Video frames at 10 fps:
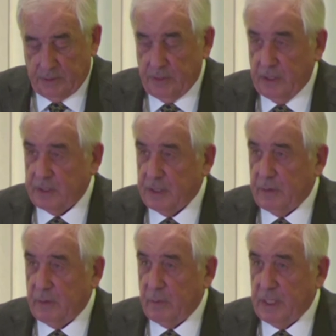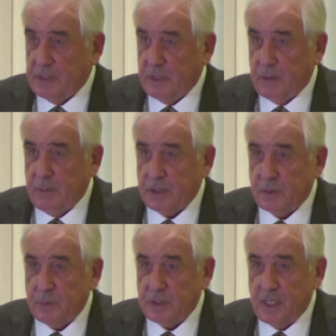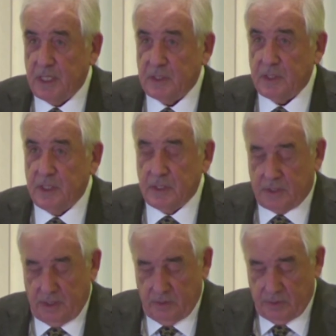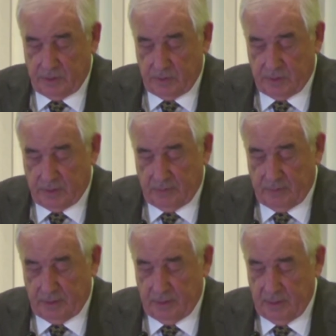to the Ontario Racing Commission with Stan Sadinsky, who's here this evening,